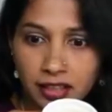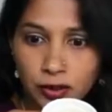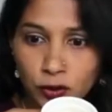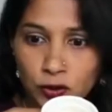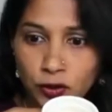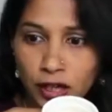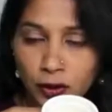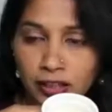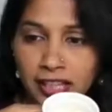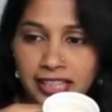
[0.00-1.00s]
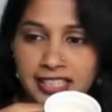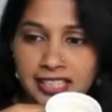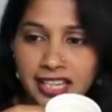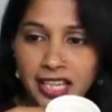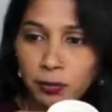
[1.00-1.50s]
Those who are online,
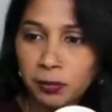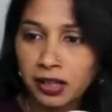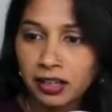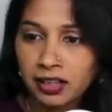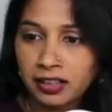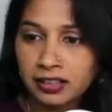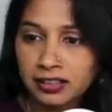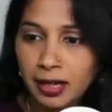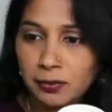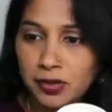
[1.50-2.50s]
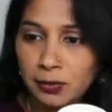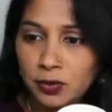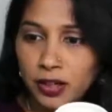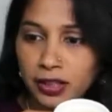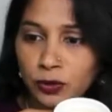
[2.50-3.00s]
just give me a thumbs up
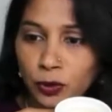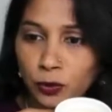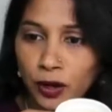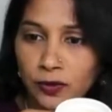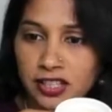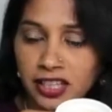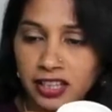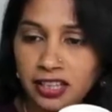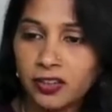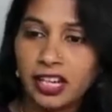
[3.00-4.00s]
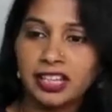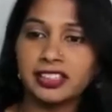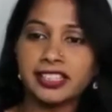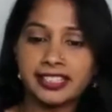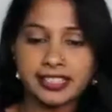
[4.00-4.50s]
so I know you have seen it. Okay,
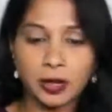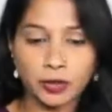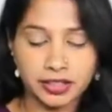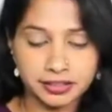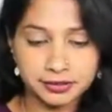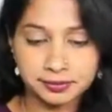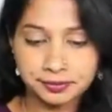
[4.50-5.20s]
this is how it is.